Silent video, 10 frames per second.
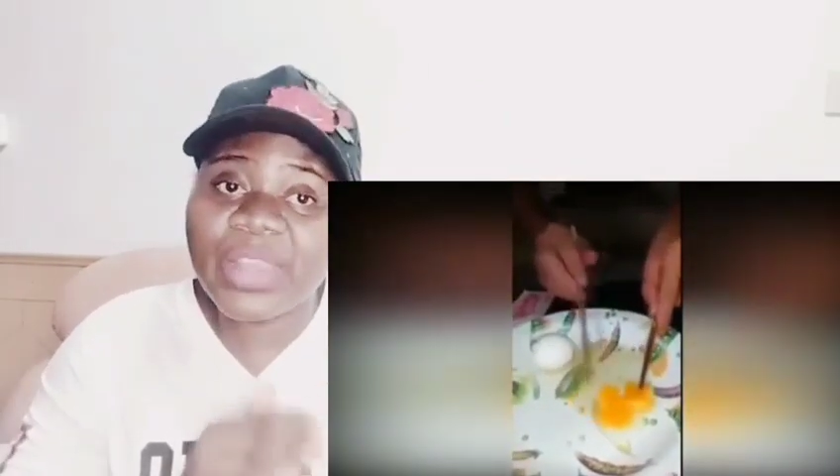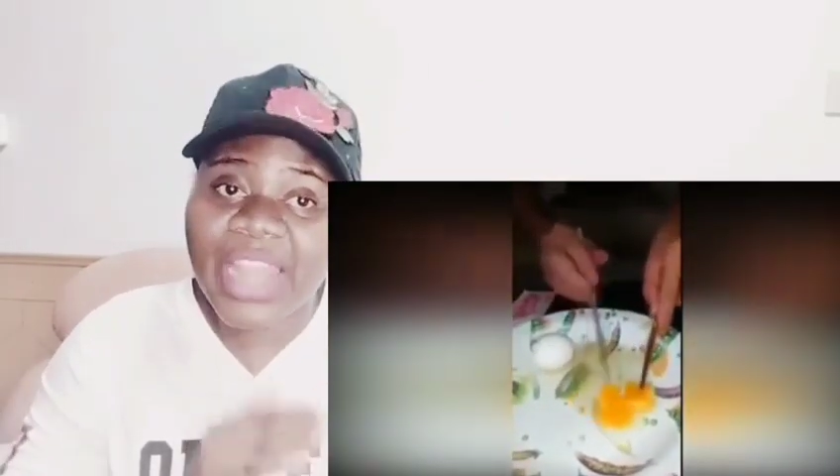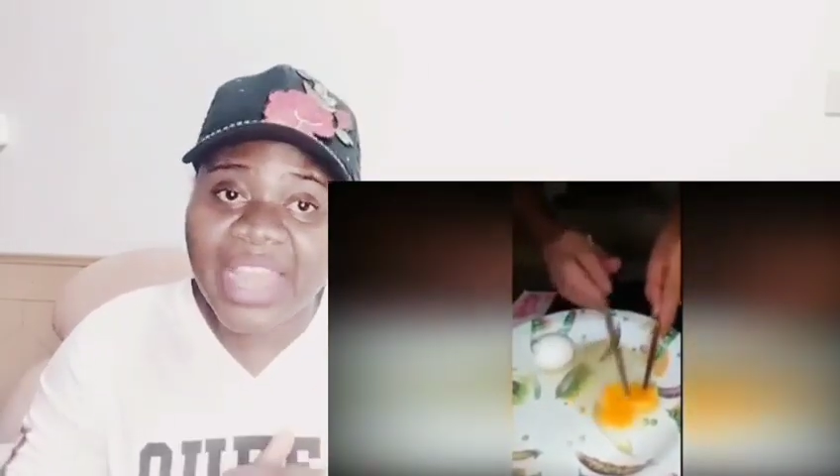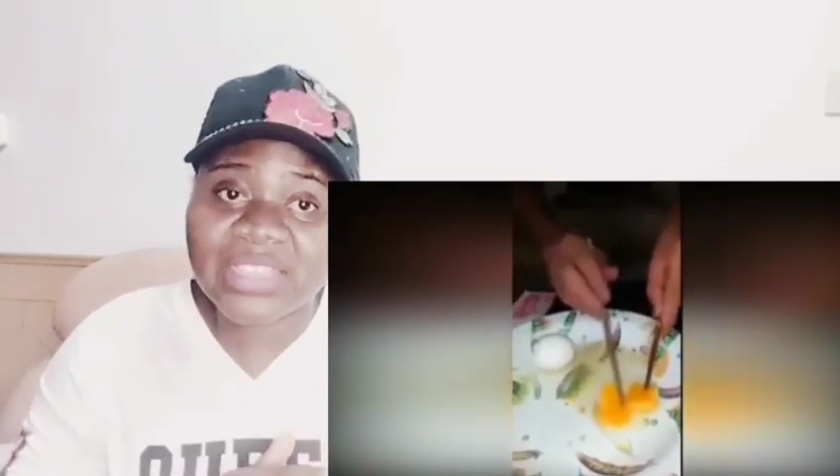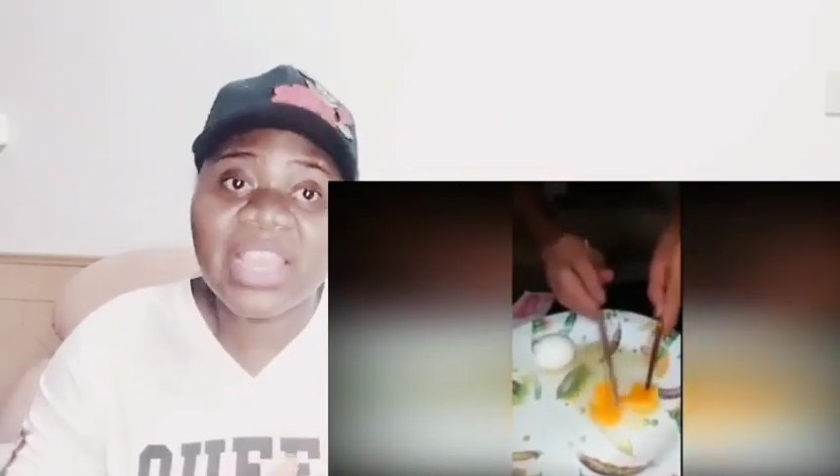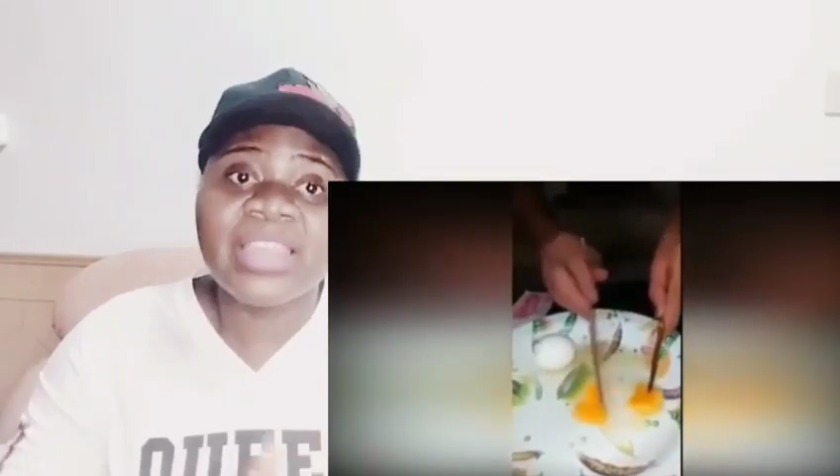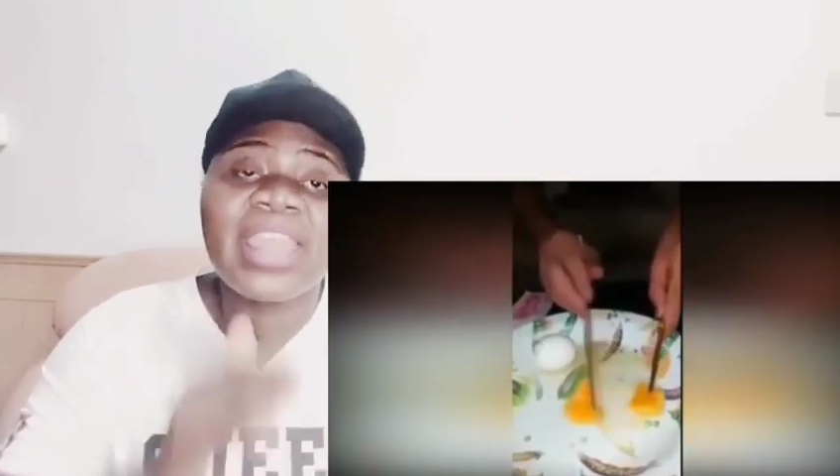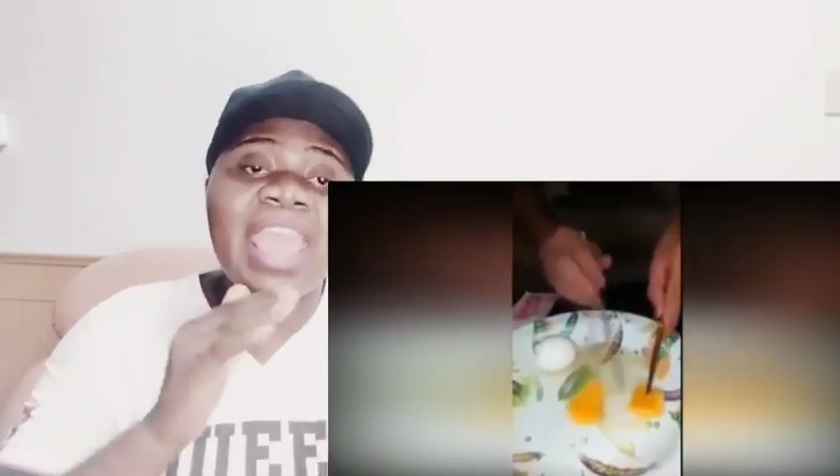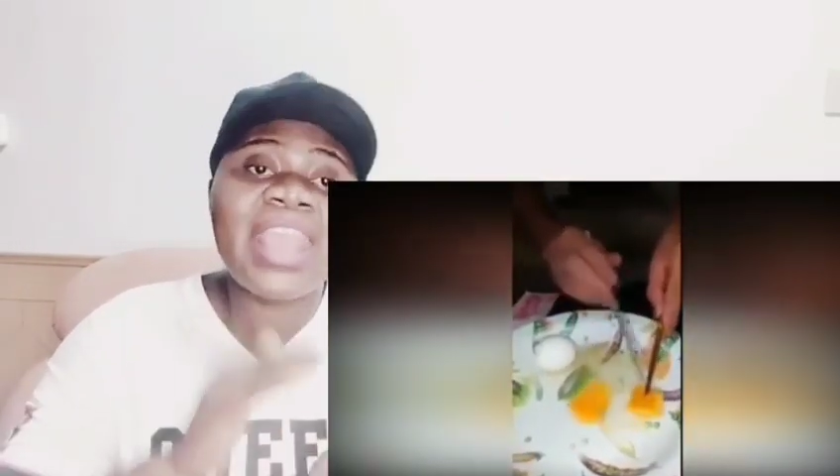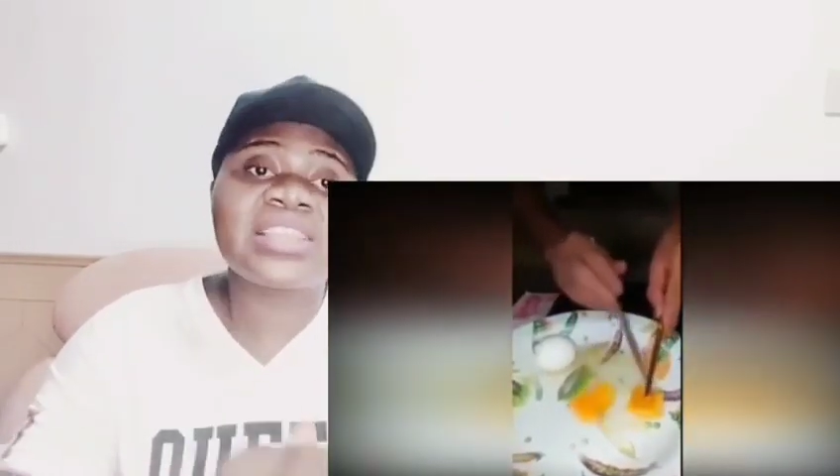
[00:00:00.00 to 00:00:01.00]
will last.
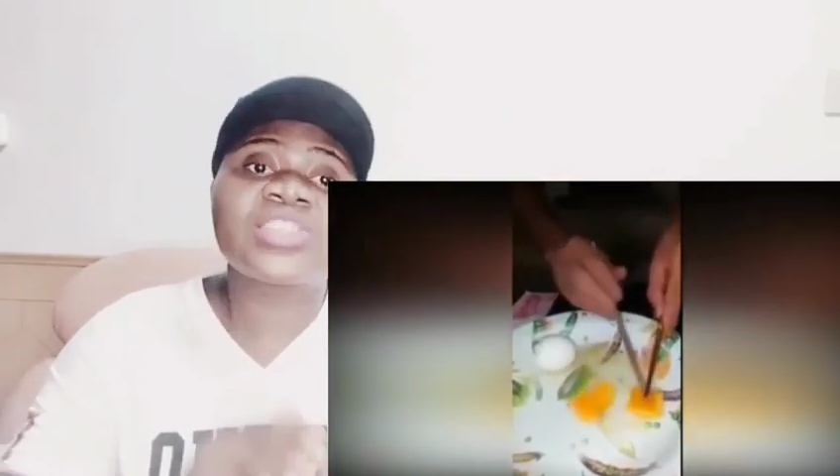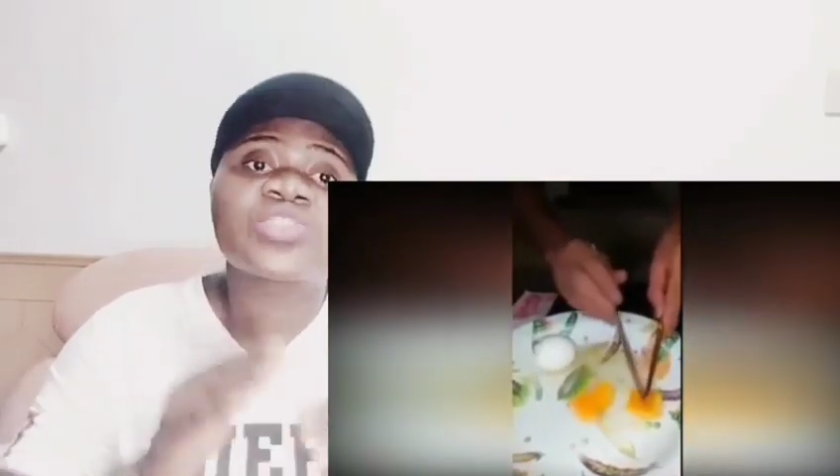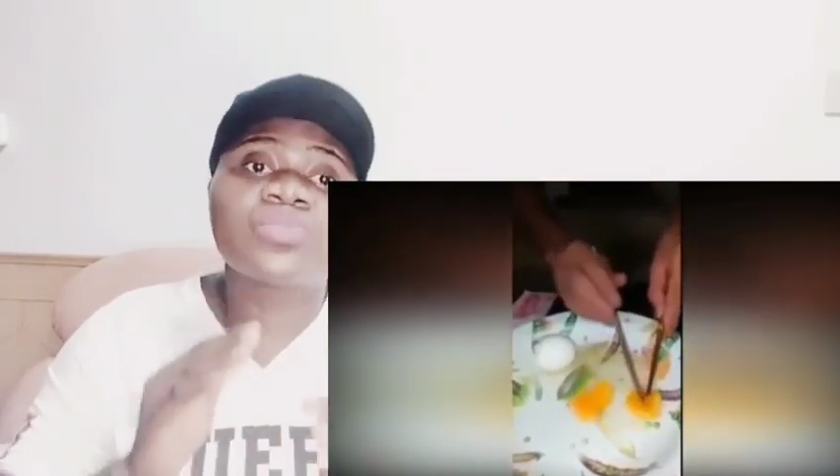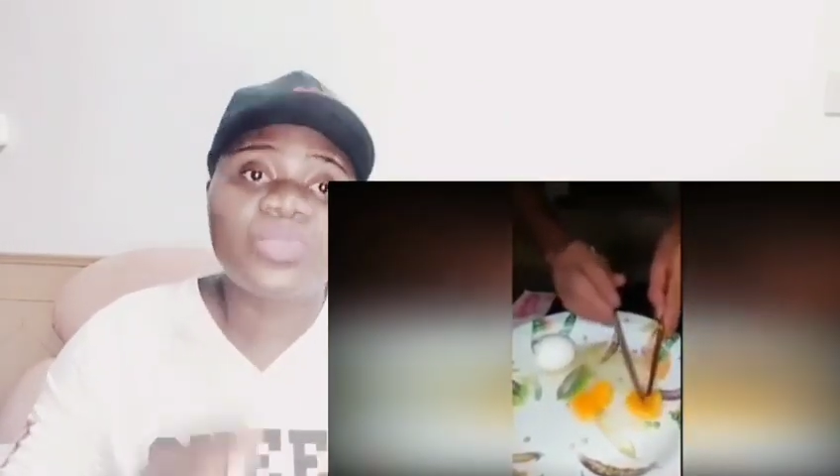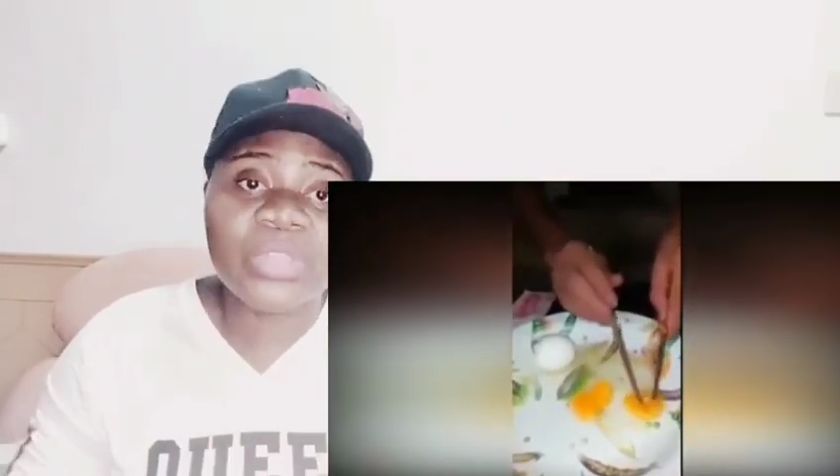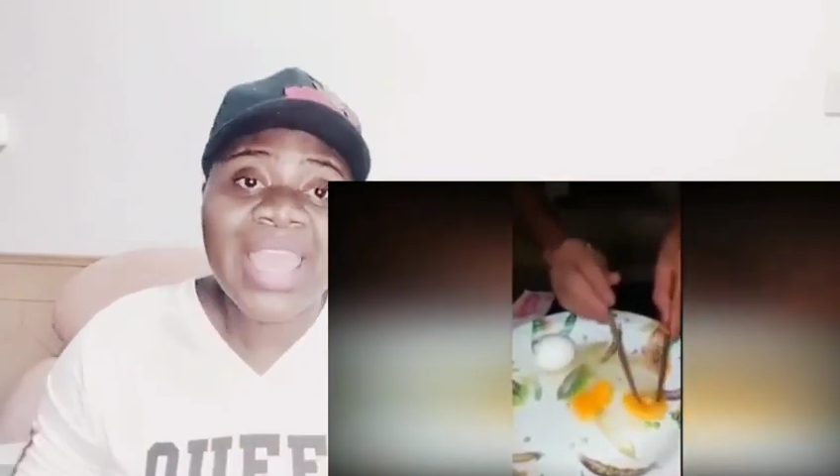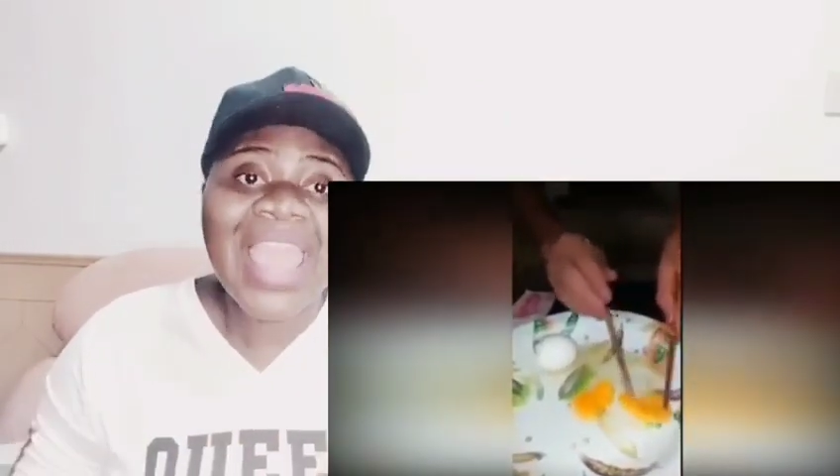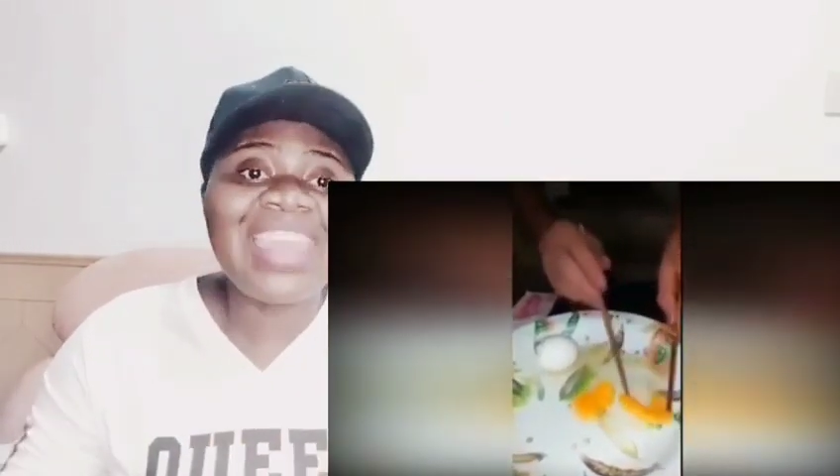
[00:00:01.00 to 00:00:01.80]
The egg is smooth.